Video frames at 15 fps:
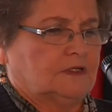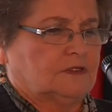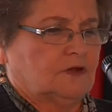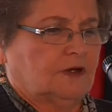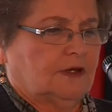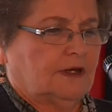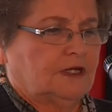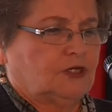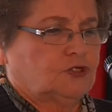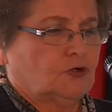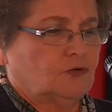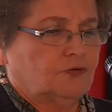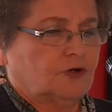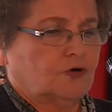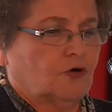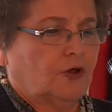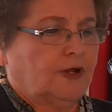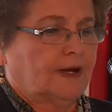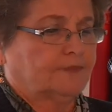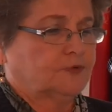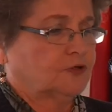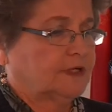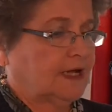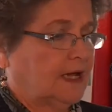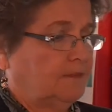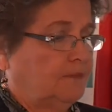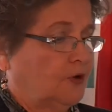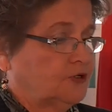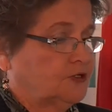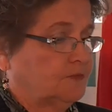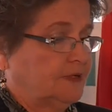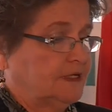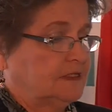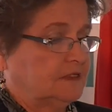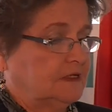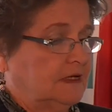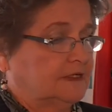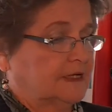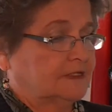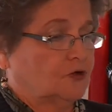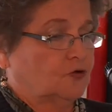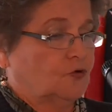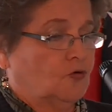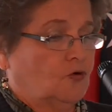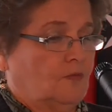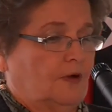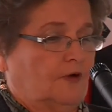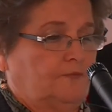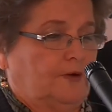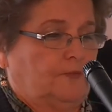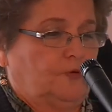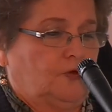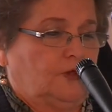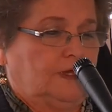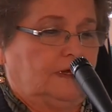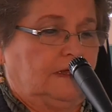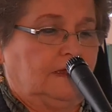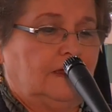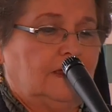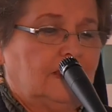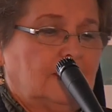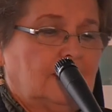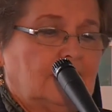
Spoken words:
Certainly children growing up today possibly see it as a norm of Papua New Guinea,